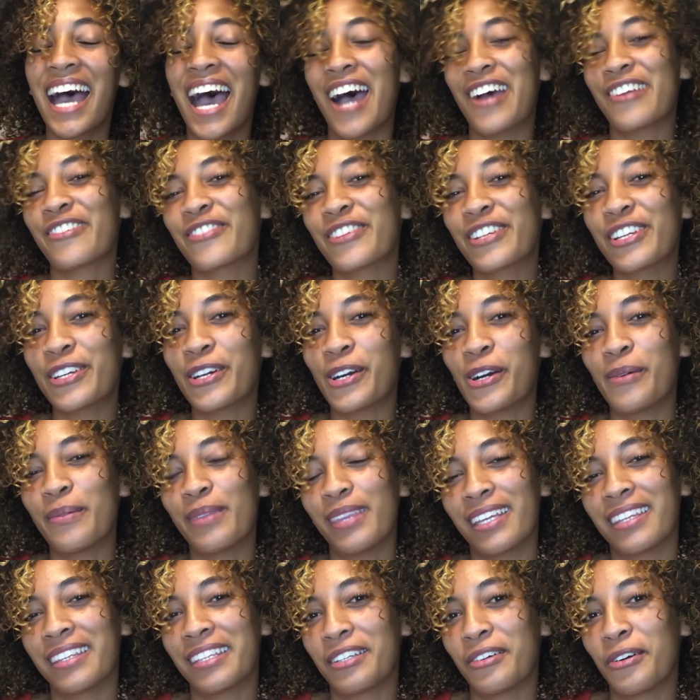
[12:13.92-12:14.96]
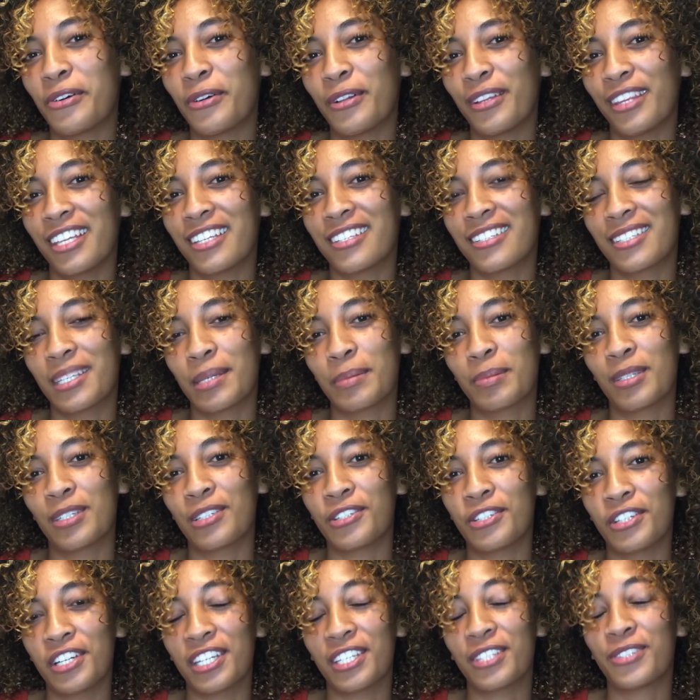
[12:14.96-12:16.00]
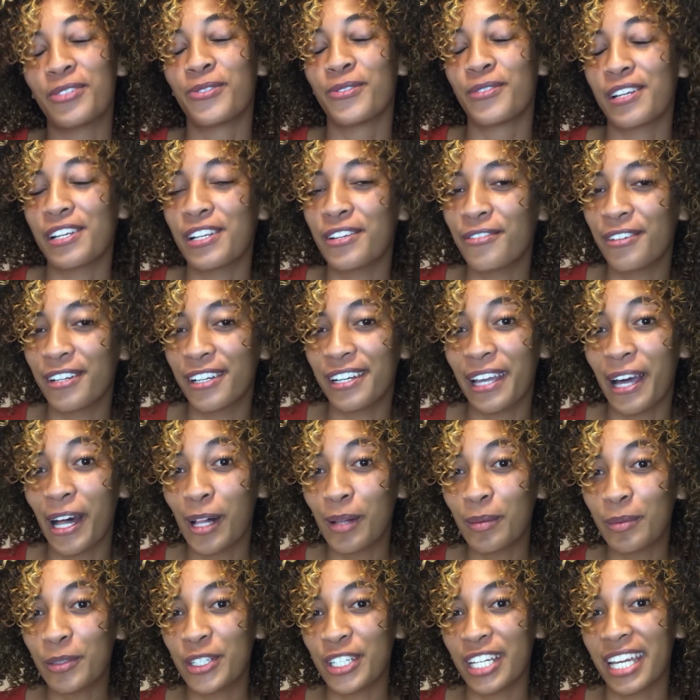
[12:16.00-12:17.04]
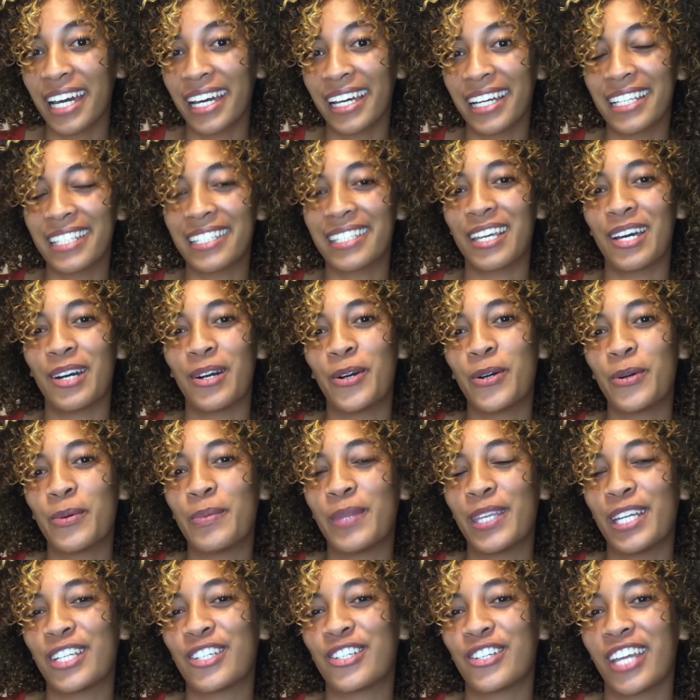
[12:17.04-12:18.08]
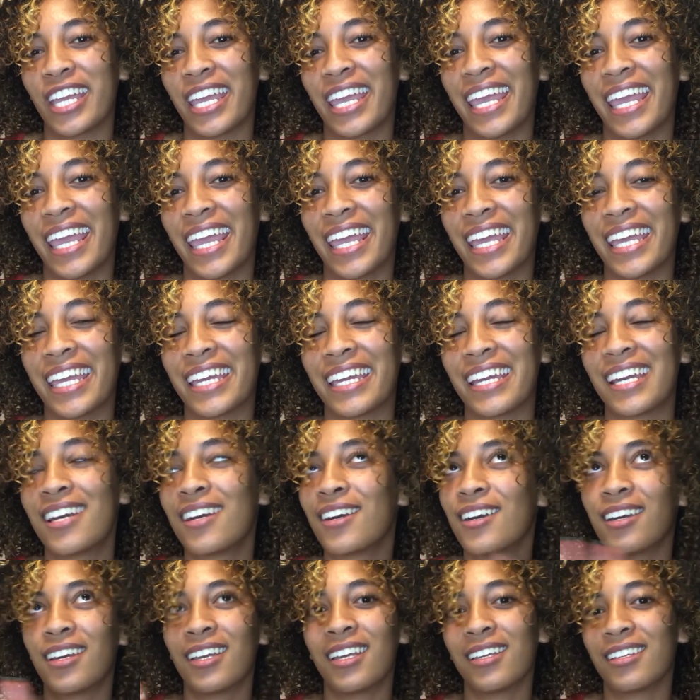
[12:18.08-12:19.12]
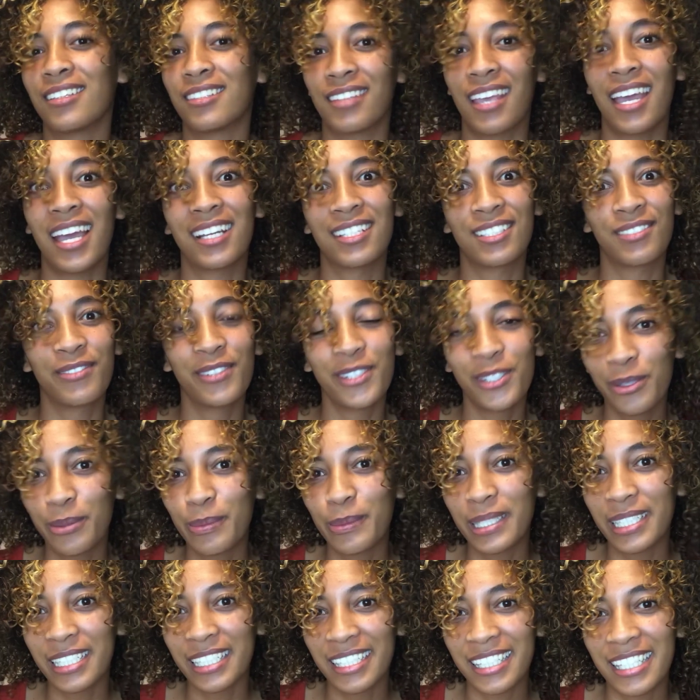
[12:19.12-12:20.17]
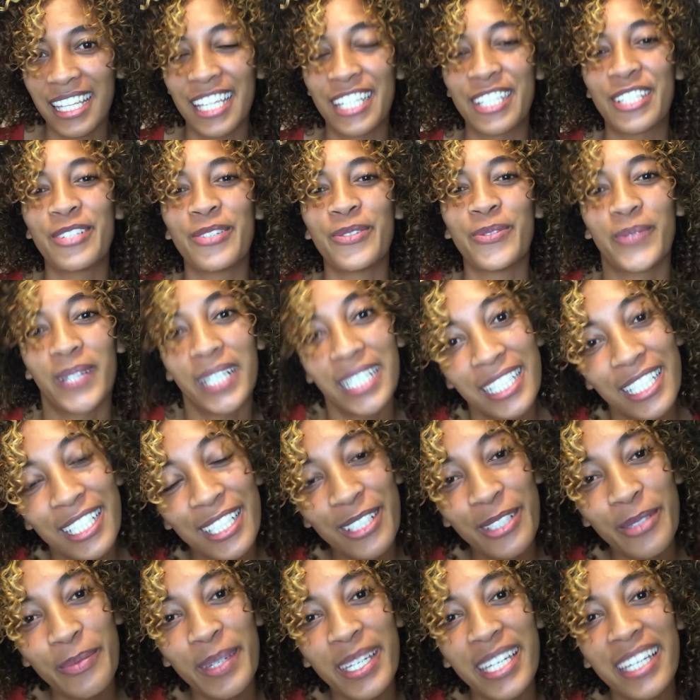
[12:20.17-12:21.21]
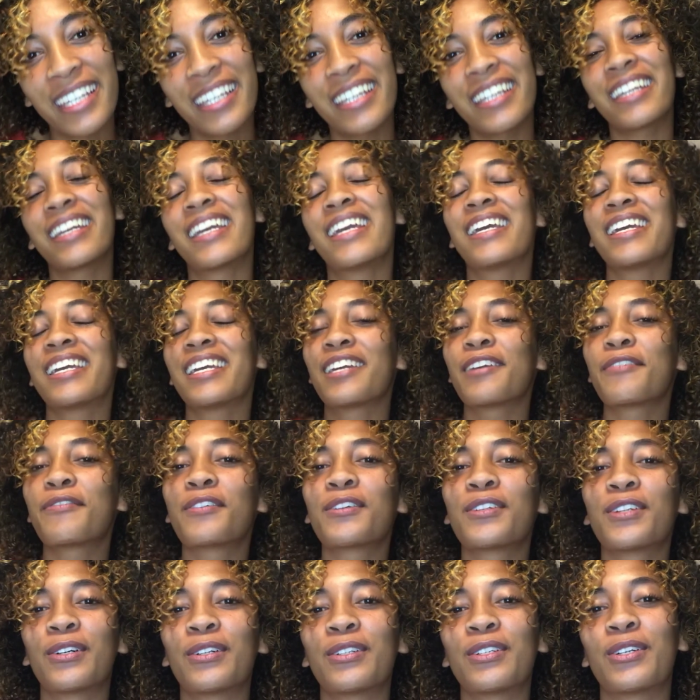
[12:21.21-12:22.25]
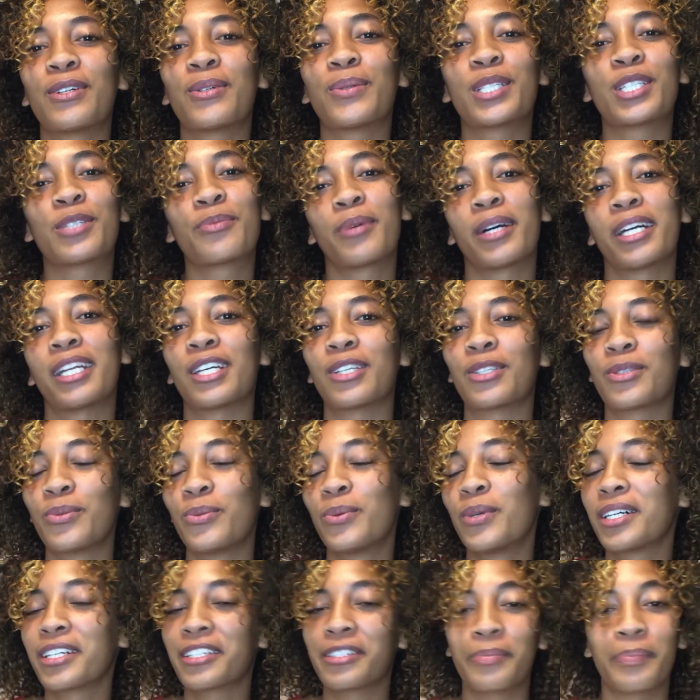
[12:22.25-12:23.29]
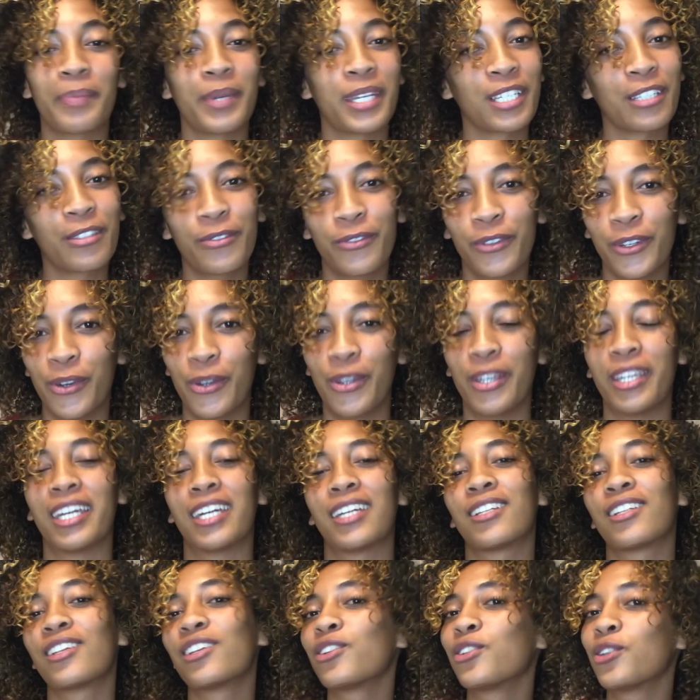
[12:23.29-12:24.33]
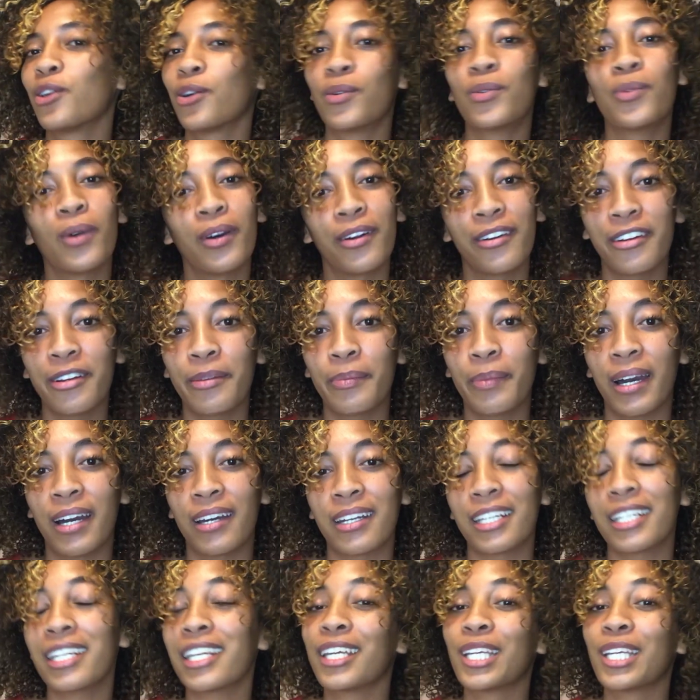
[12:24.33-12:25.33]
I really hope that all these tips and tricks really helped you guys. I hope that your hair is as voluminous as you want it to be. If you don't know which products works best for you yet, don't worry about it.